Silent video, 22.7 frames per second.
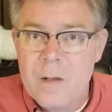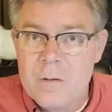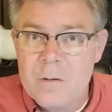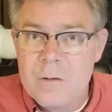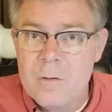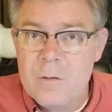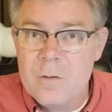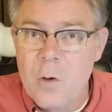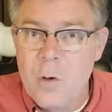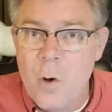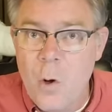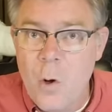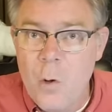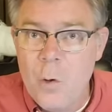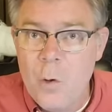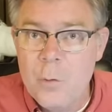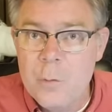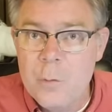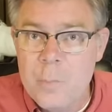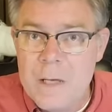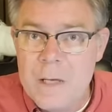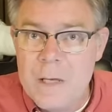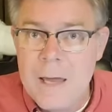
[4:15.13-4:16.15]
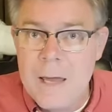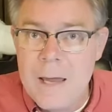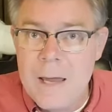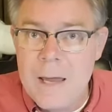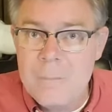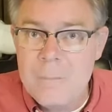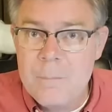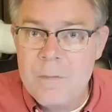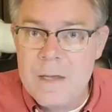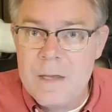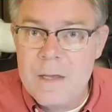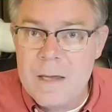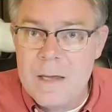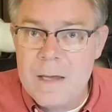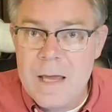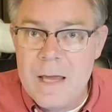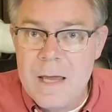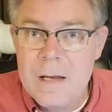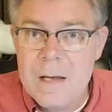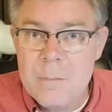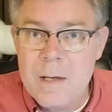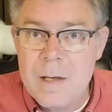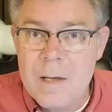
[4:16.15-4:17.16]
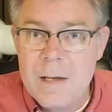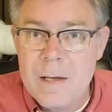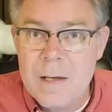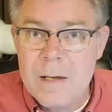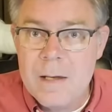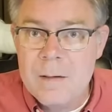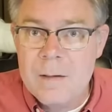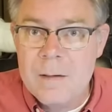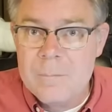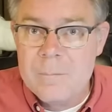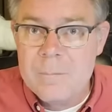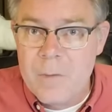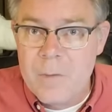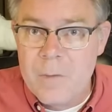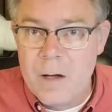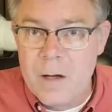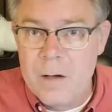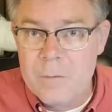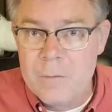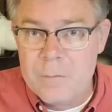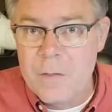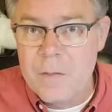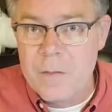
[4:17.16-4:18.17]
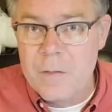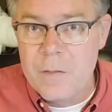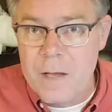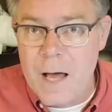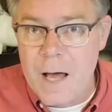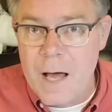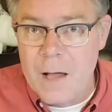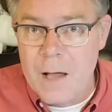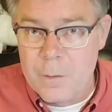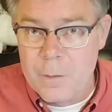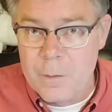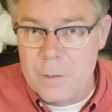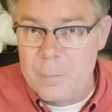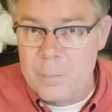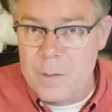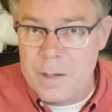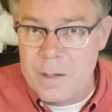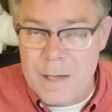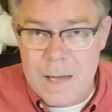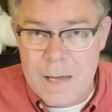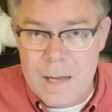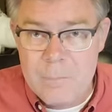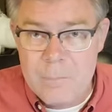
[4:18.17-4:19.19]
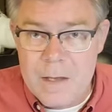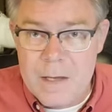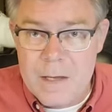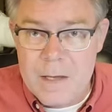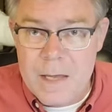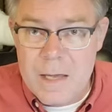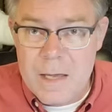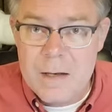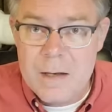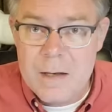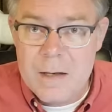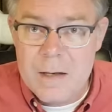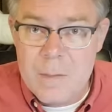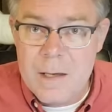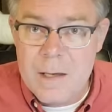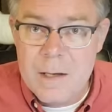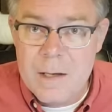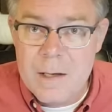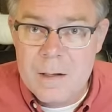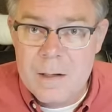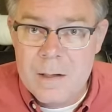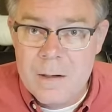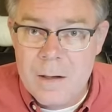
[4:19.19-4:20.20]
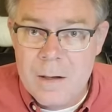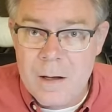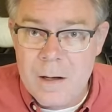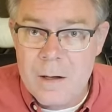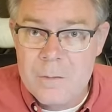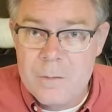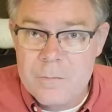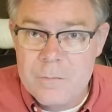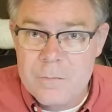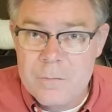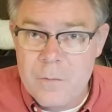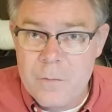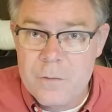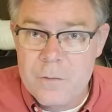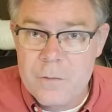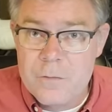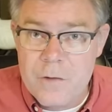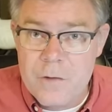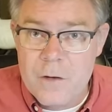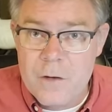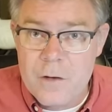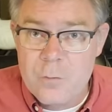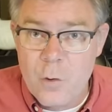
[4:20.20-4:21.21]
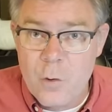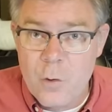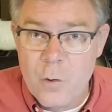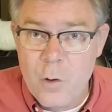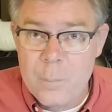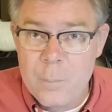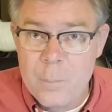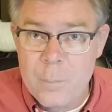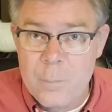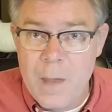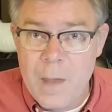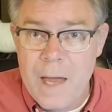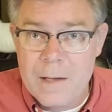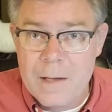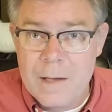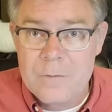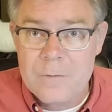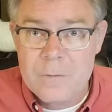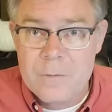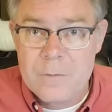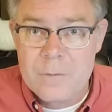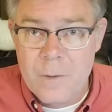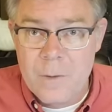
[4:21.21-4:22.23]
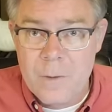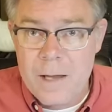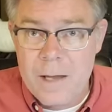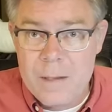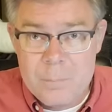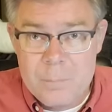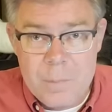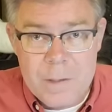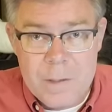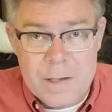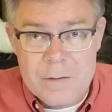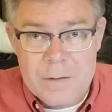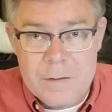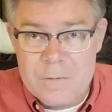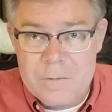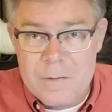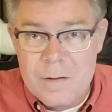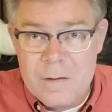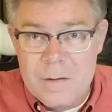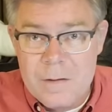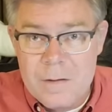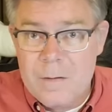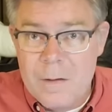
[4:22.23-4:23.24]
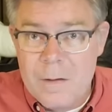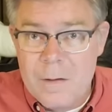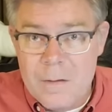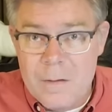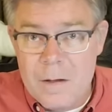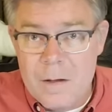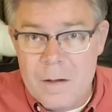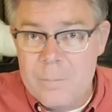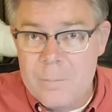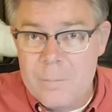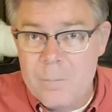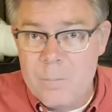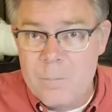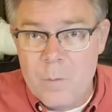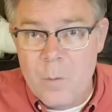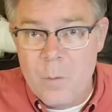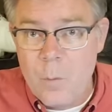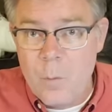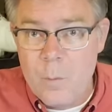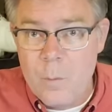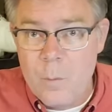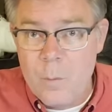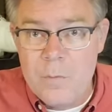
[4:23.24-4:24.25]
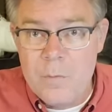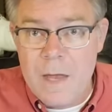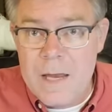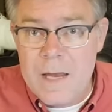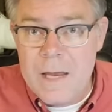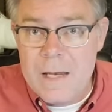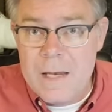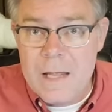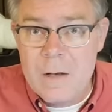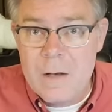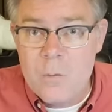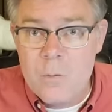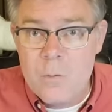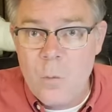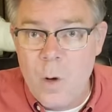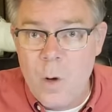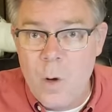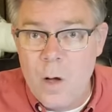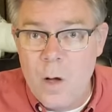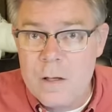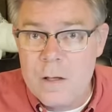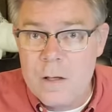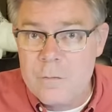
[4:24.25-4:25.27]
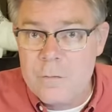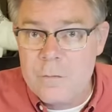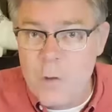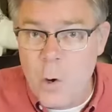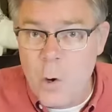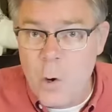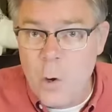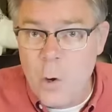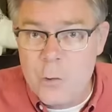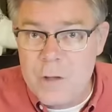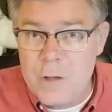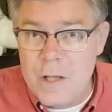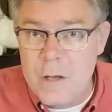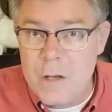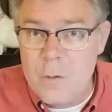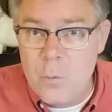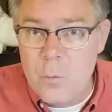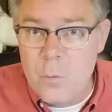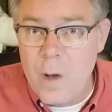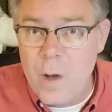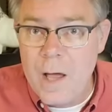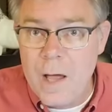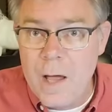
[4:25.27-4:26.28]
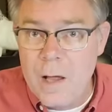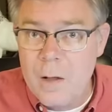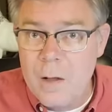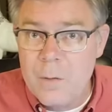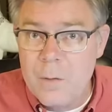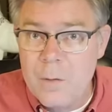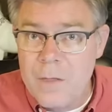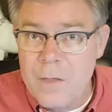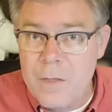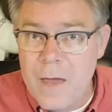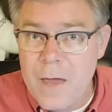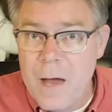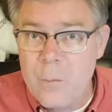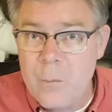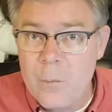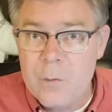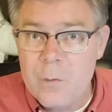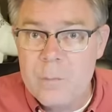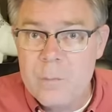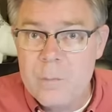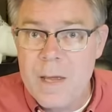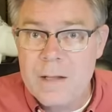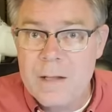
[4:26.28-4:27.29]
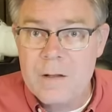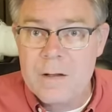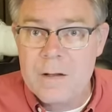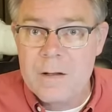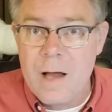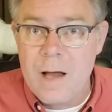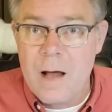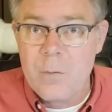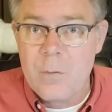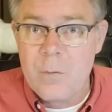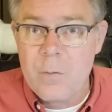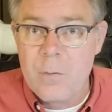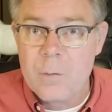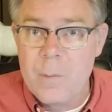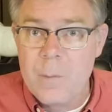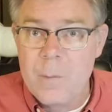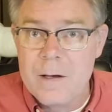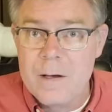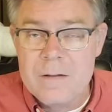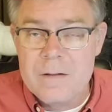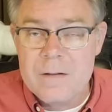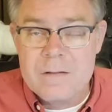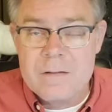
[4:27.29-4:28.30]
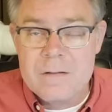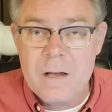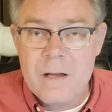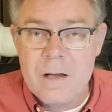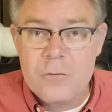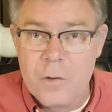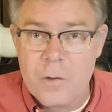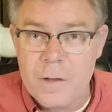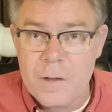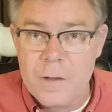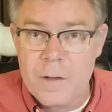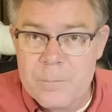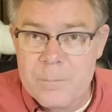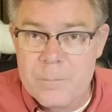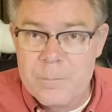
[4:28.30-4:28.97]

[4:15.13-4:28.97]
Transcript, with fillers: gold became the enemy of the dollar, became the enemy of the central banks, right? Because they didn't want if gold did well, that would make the dollar look bad. Essentially,